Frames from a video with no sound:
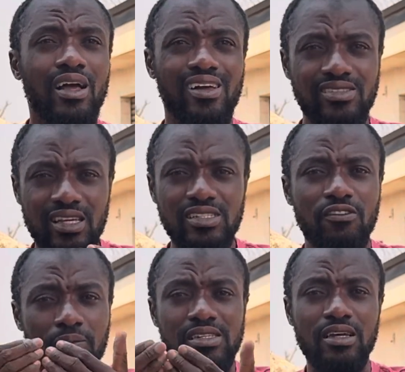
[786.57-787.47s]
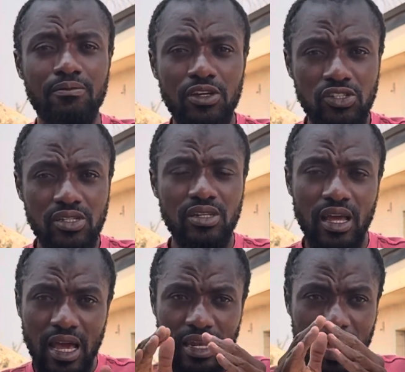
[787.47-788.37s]
Excessive masturbation
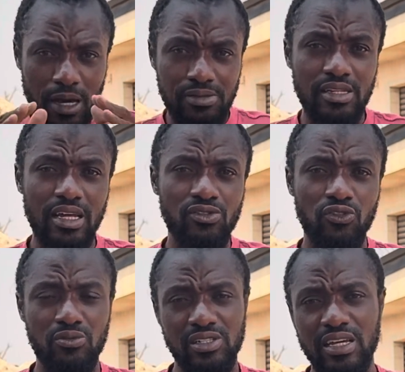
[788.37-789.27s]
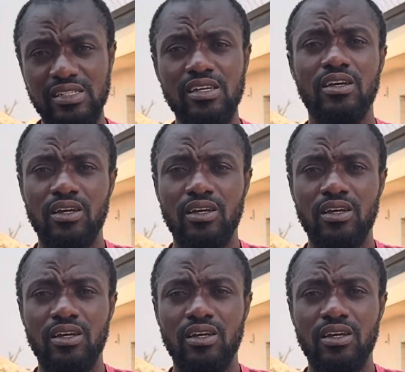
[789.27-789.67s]
and abstinence from sex,